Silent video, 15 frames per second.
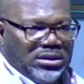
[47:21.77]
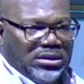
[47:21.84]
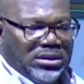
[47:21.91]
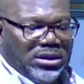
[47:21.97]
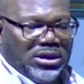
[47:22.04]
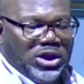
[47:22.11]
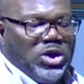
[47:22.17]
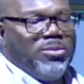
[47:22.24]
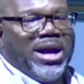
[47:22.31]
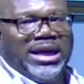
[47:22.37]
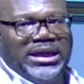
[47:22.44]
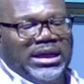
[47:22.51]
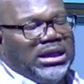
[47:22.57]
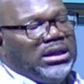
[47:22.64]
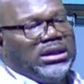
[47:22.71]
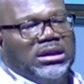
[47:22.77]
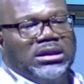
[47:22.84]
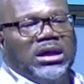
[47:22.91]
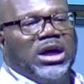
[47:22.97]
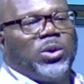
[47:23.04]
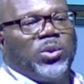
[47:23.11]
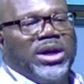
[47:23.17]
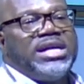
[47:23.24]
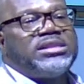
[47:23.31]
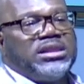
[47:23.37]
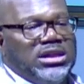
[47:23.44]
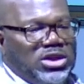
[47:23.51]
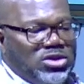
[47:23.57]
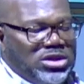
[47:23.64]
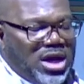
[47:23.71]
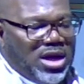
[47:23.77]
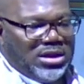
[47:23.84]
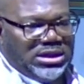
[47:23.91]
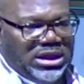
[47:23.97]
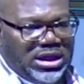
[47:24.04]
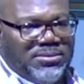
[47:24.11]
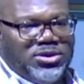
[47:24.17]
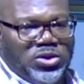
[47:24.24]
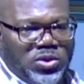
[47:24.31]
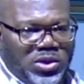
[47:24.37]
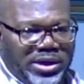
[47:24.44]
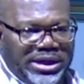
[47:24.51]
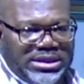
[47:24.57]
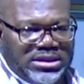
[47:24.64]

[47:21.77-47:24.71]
You might get arrested, you talk to them too crazy.